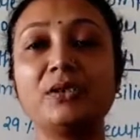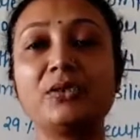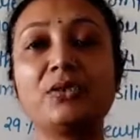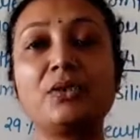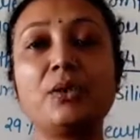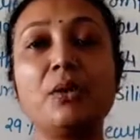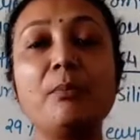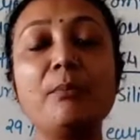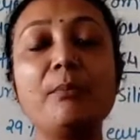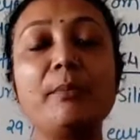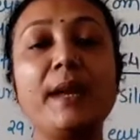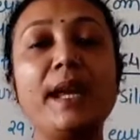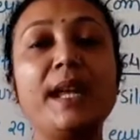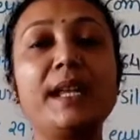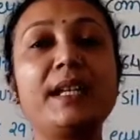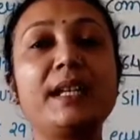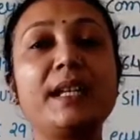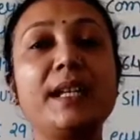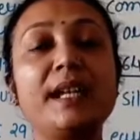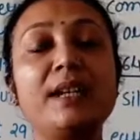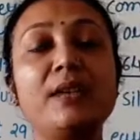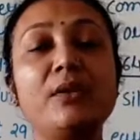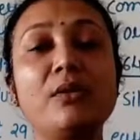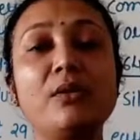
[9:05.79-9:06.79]
So man
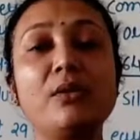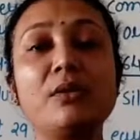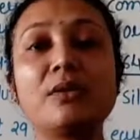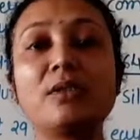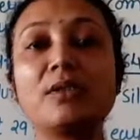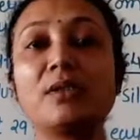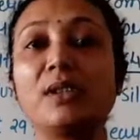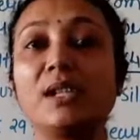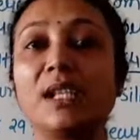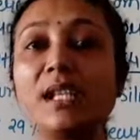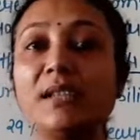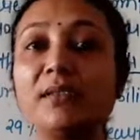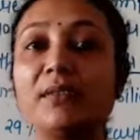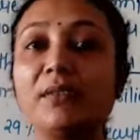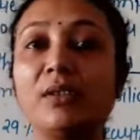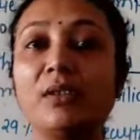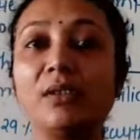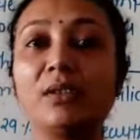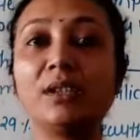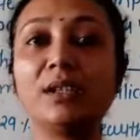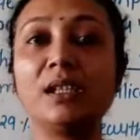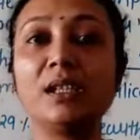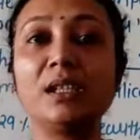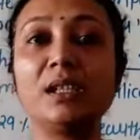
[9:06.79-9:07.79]
can also live
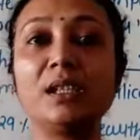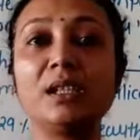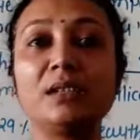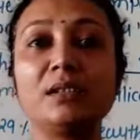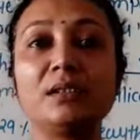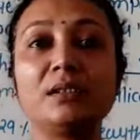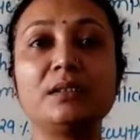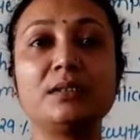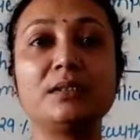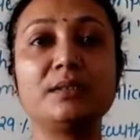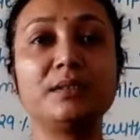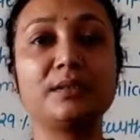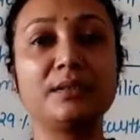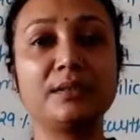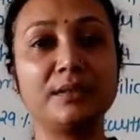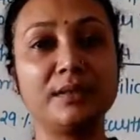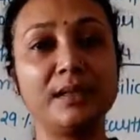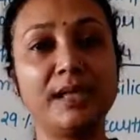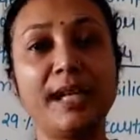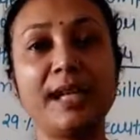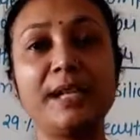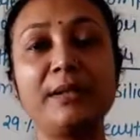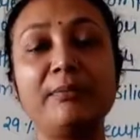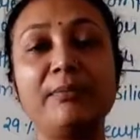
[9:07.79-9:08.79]
on the
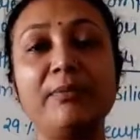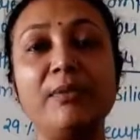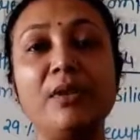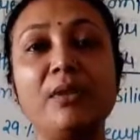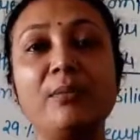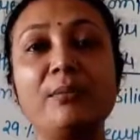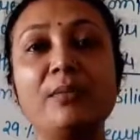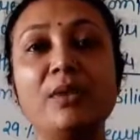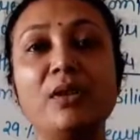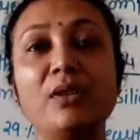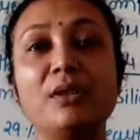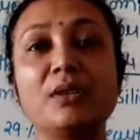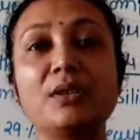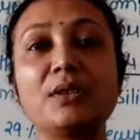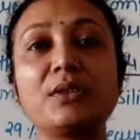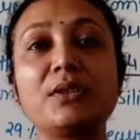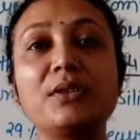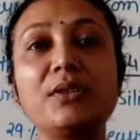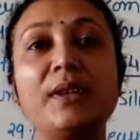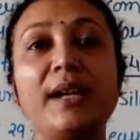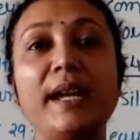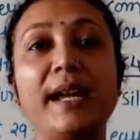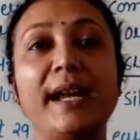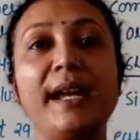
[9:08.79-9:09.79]
landform
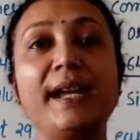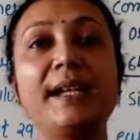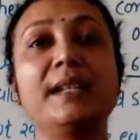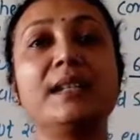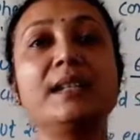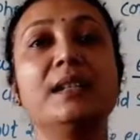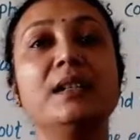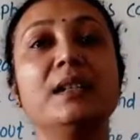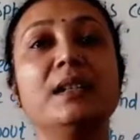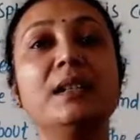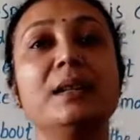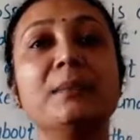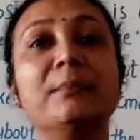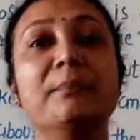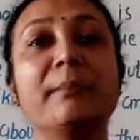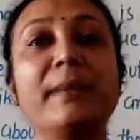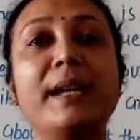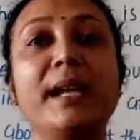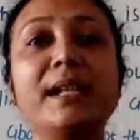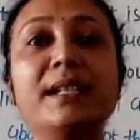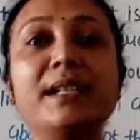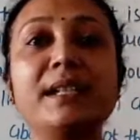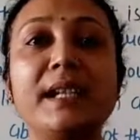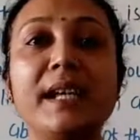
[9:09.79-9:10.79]
also, and
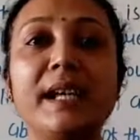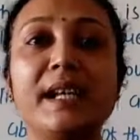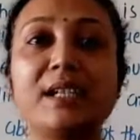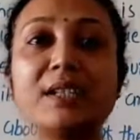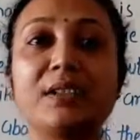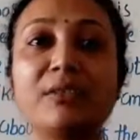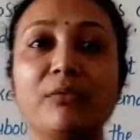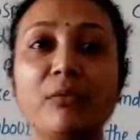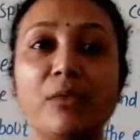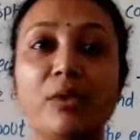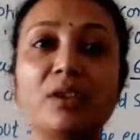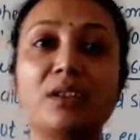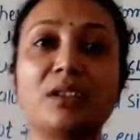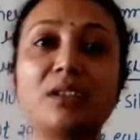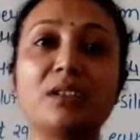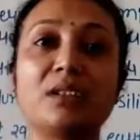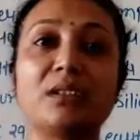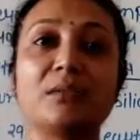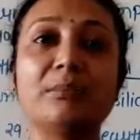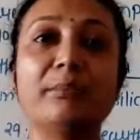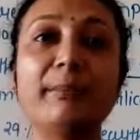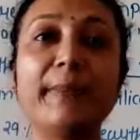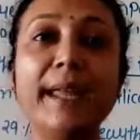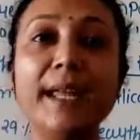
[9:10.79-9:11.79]
man gets
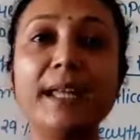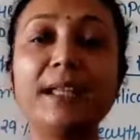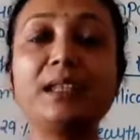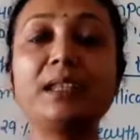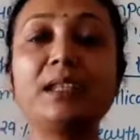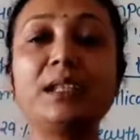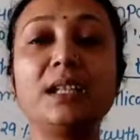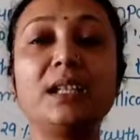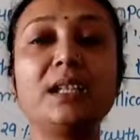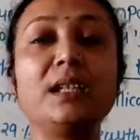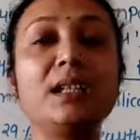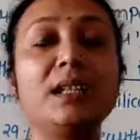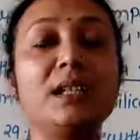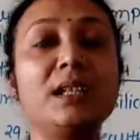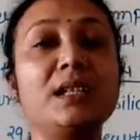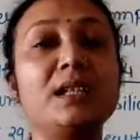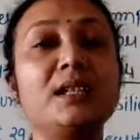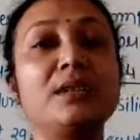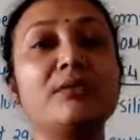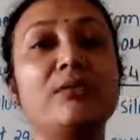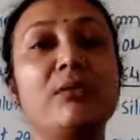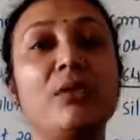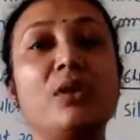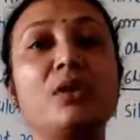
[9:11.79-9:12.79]
water. Main thing
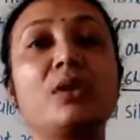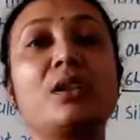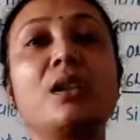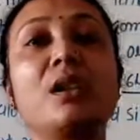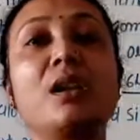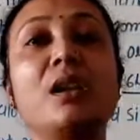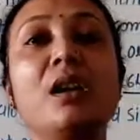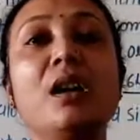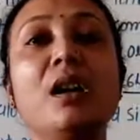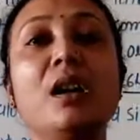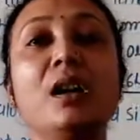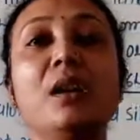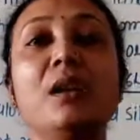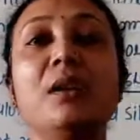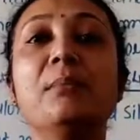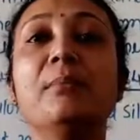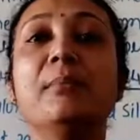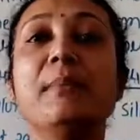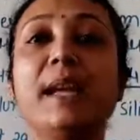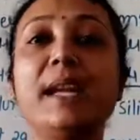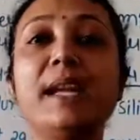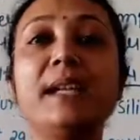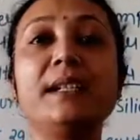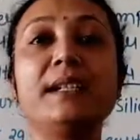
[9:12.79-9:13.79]
is water.
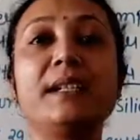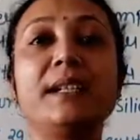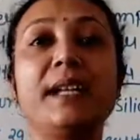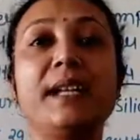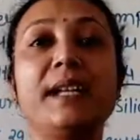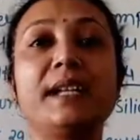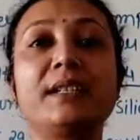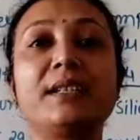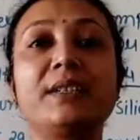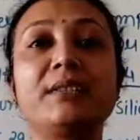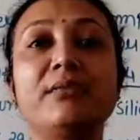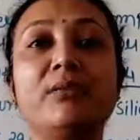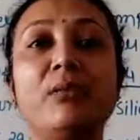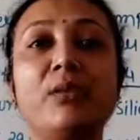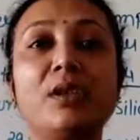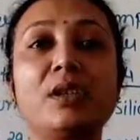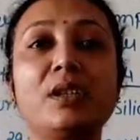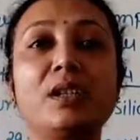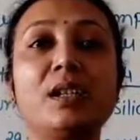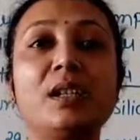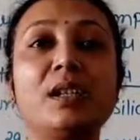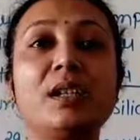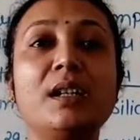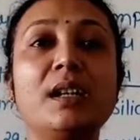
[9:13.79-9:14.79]
Man gets
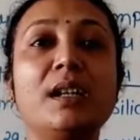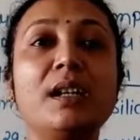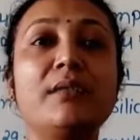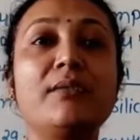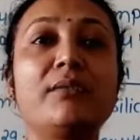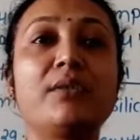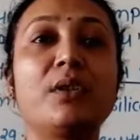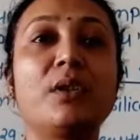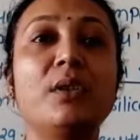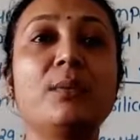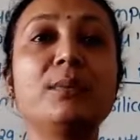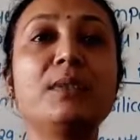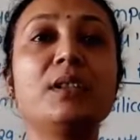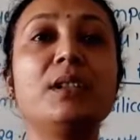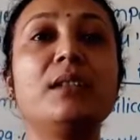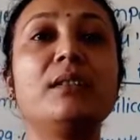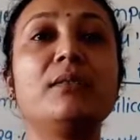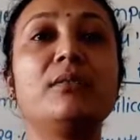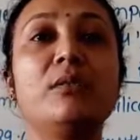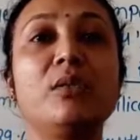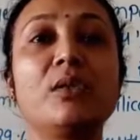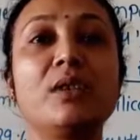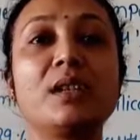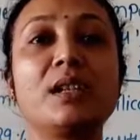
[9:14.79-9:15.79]
water from the
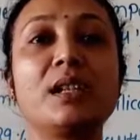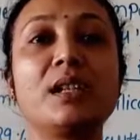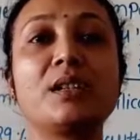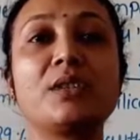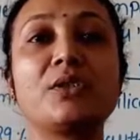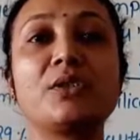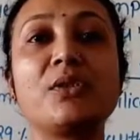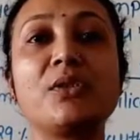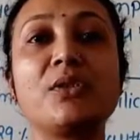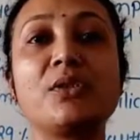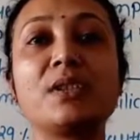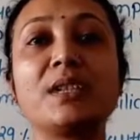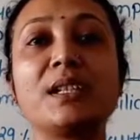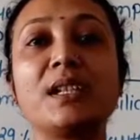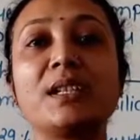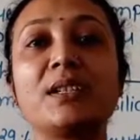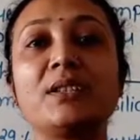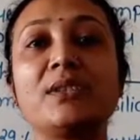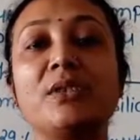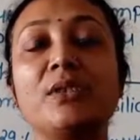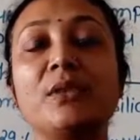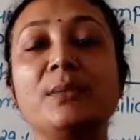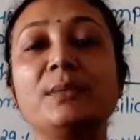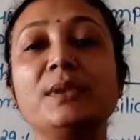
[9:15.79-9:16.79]
water sources
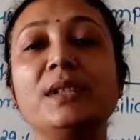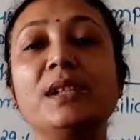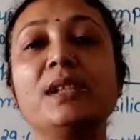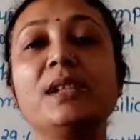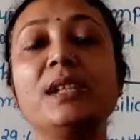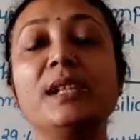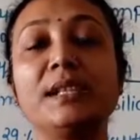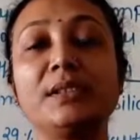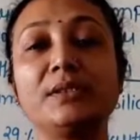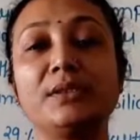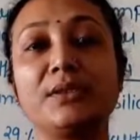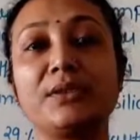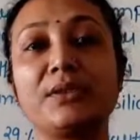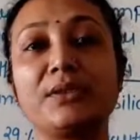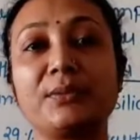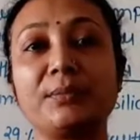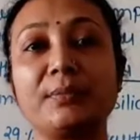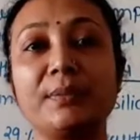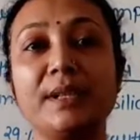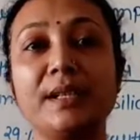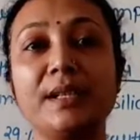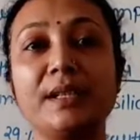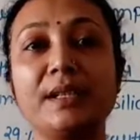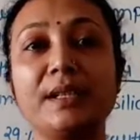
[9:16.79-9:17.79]
of the
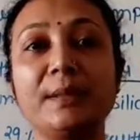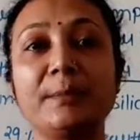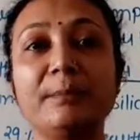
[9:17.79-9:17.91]
lithosphere.